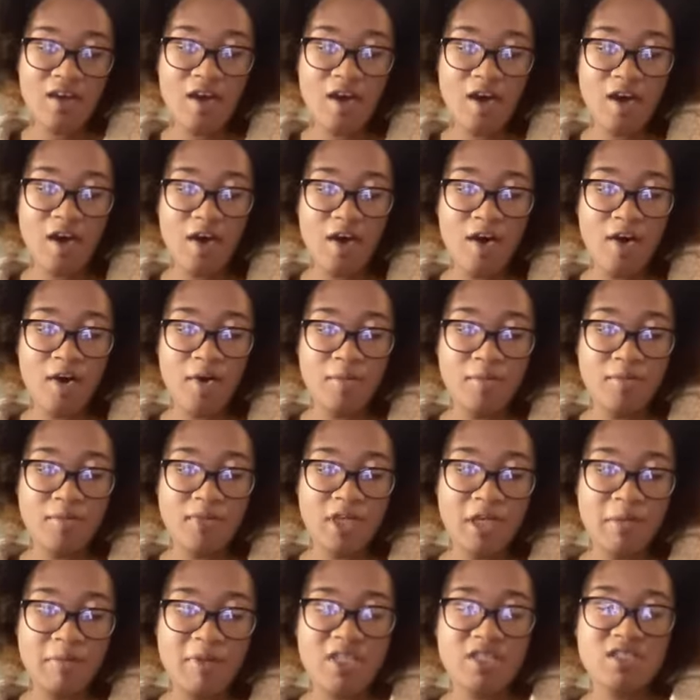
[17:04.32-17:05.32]

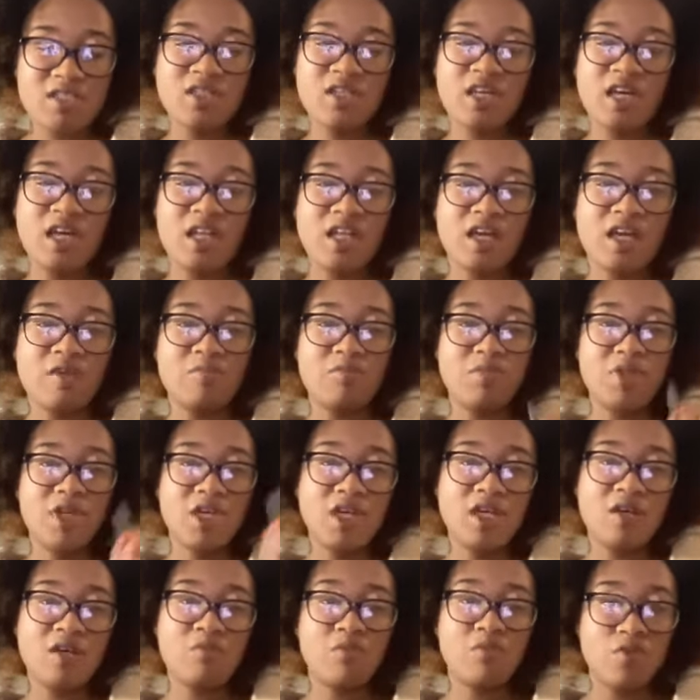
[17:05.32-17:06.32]
It basically had like
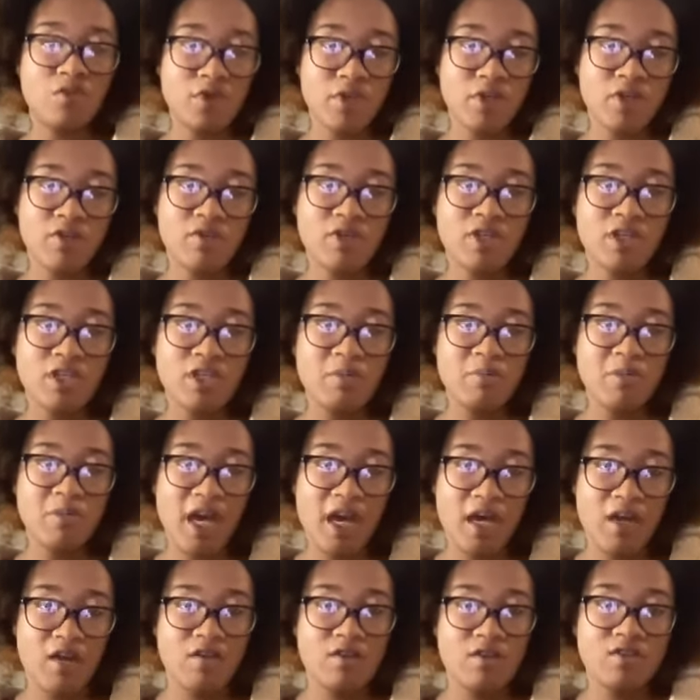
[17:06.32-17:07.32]
big embroidery
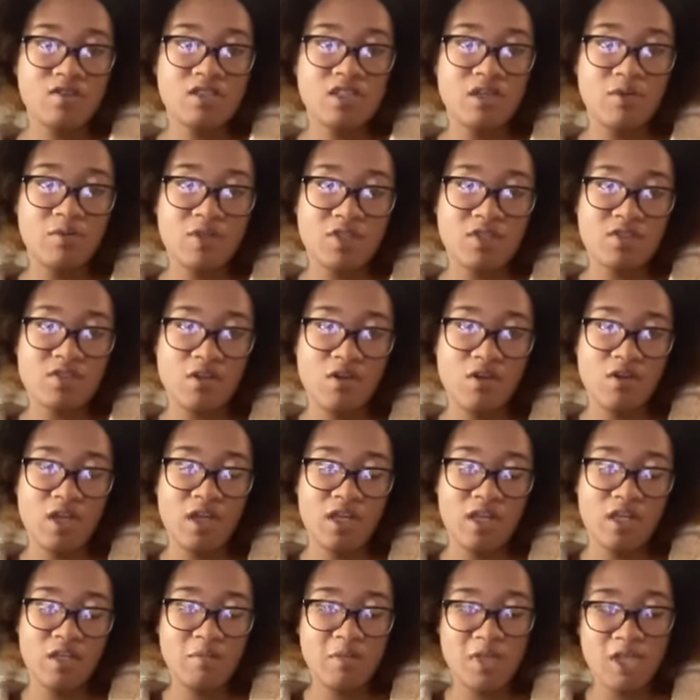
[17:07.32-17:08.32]
patterns that we saw
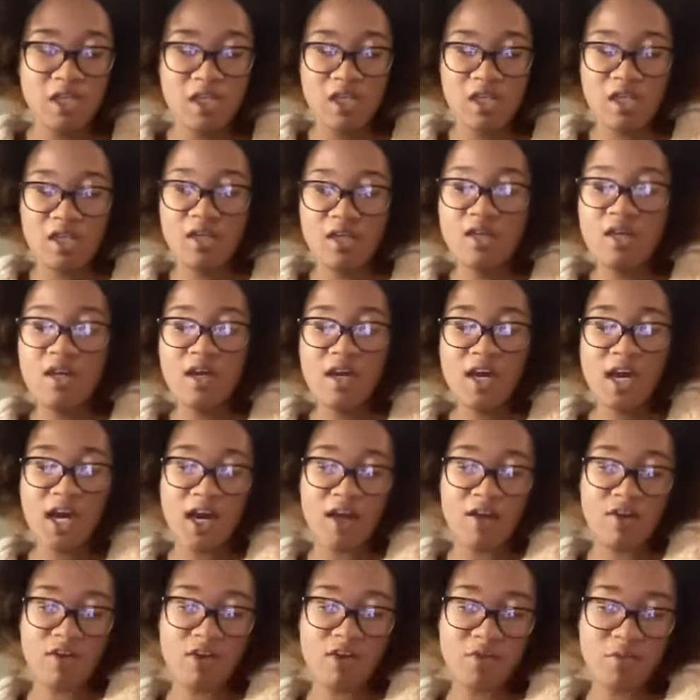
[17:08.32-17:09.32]
like in the beginning.
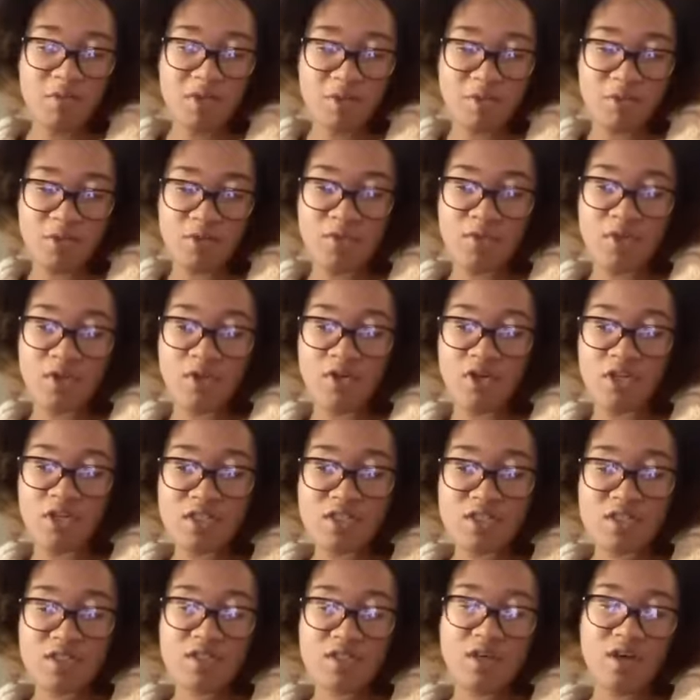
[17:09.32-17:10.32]
I don't know if people
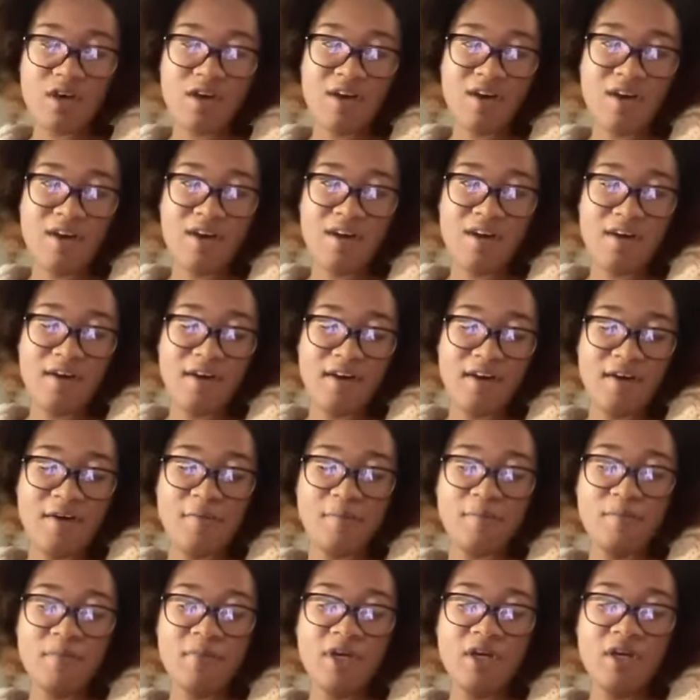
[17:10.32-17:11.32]
noticed.
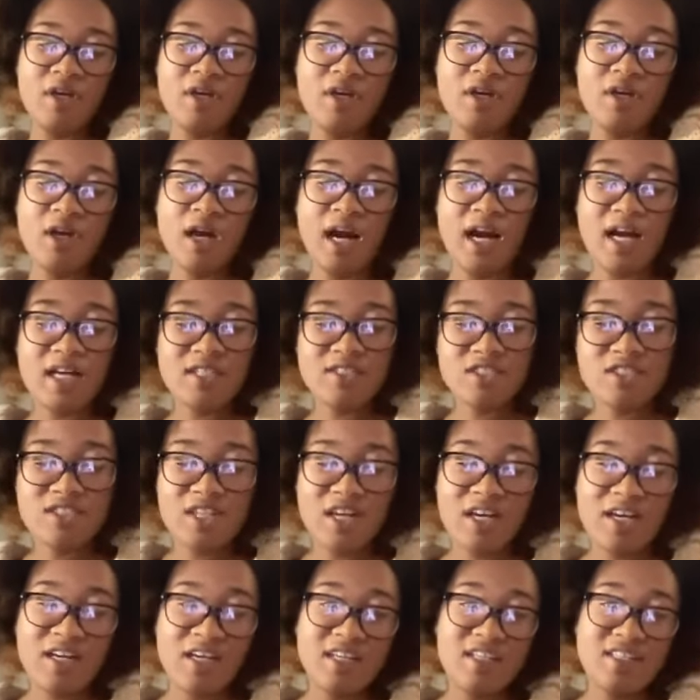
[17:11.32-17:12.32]

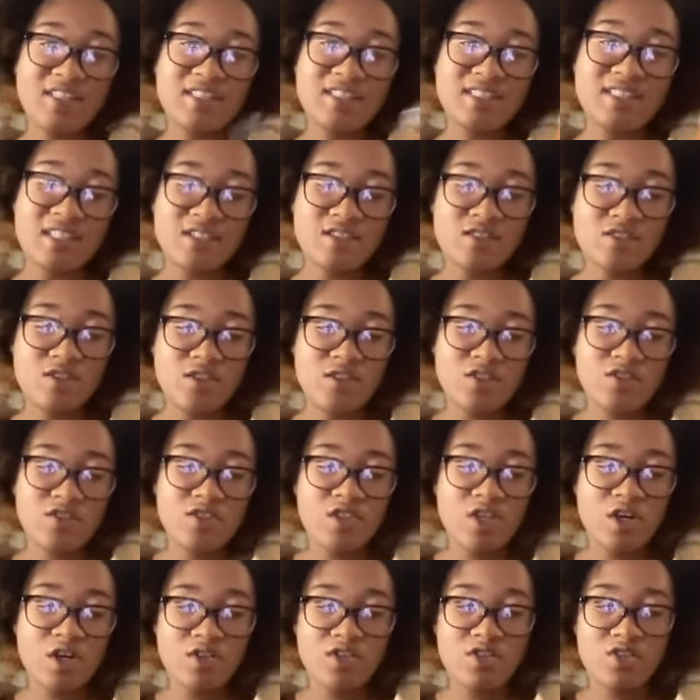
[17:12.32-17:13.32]
Ashitaka, his sister,
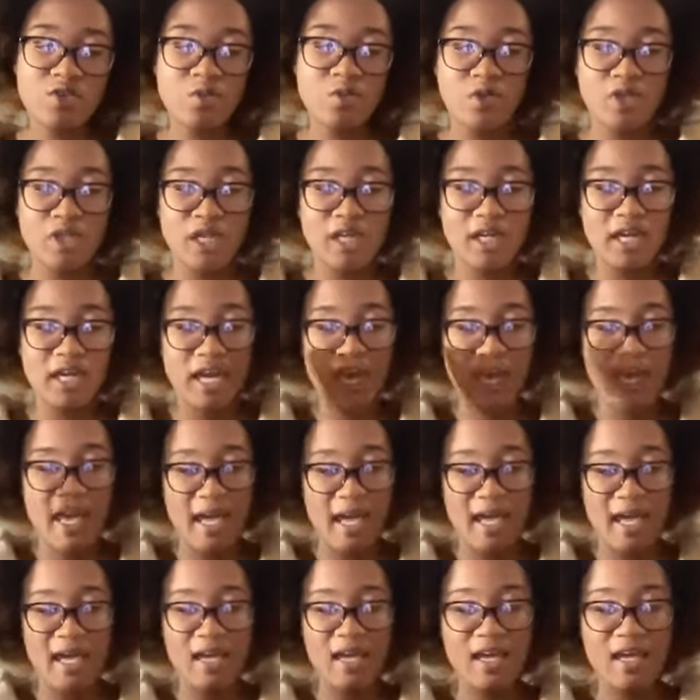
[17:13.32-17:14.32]
she also wore like a
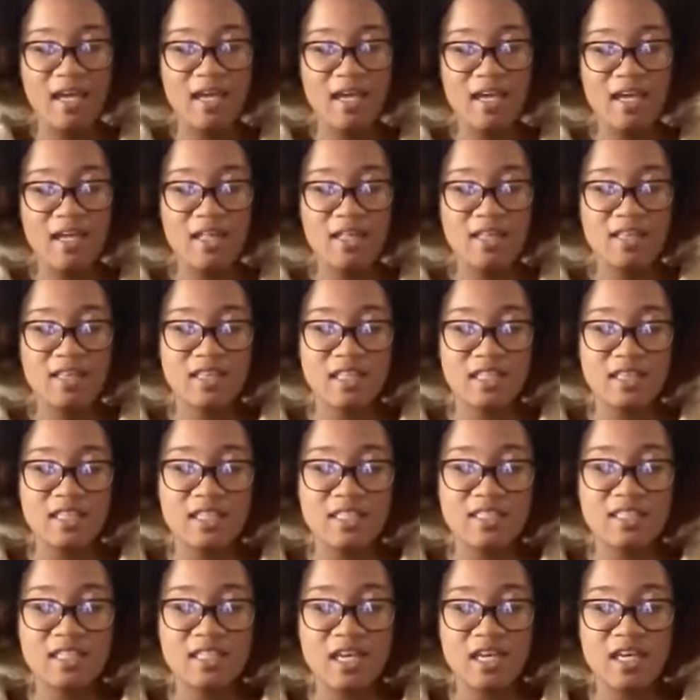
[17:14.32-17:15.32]
hat that they
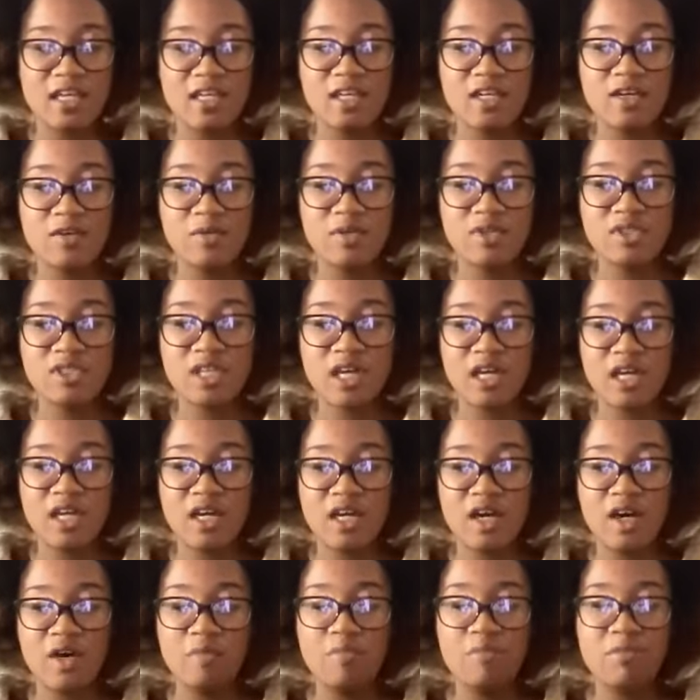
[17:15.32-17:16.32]
said it was like
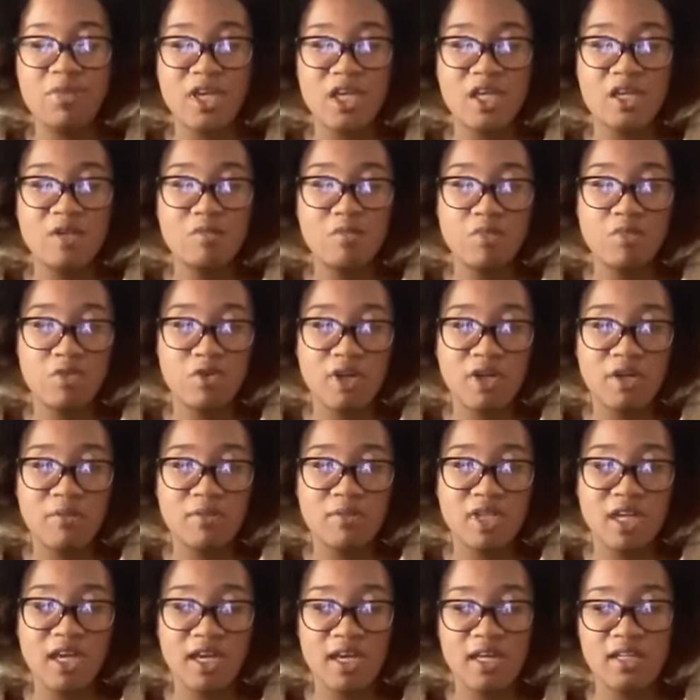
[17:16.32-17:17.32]
a big
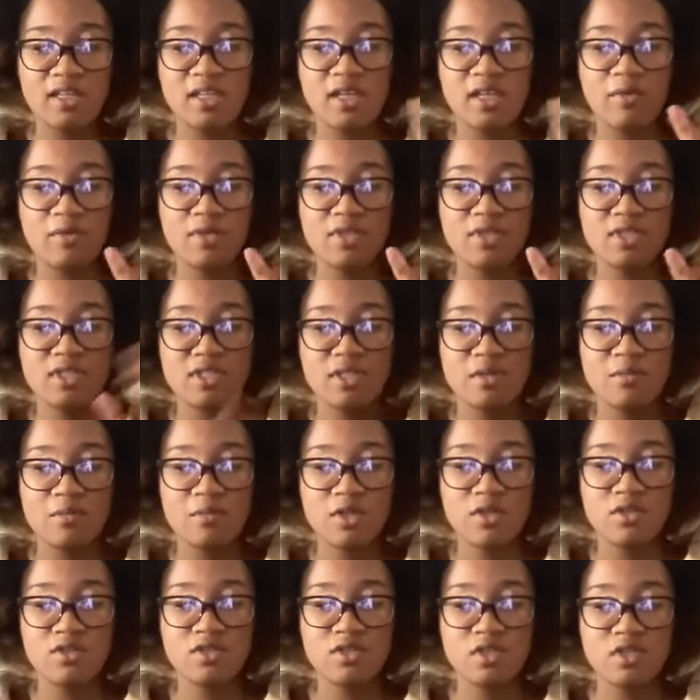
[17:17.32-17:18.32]
brimmed hat that was
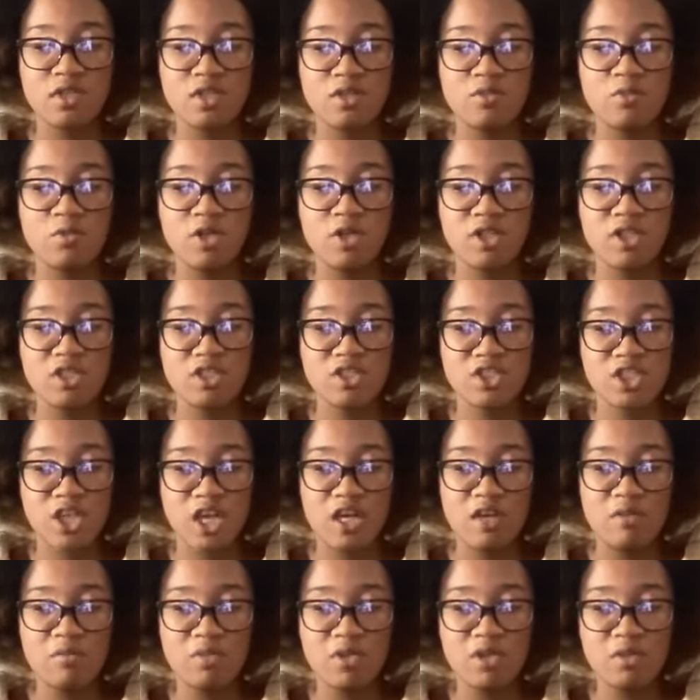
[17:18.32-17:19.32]
similar to what the
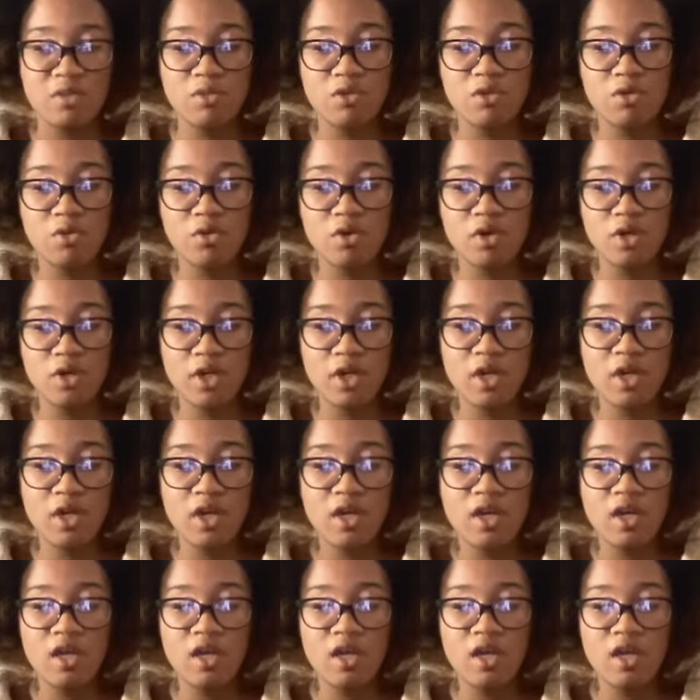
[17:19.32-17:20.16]
Shan people wore.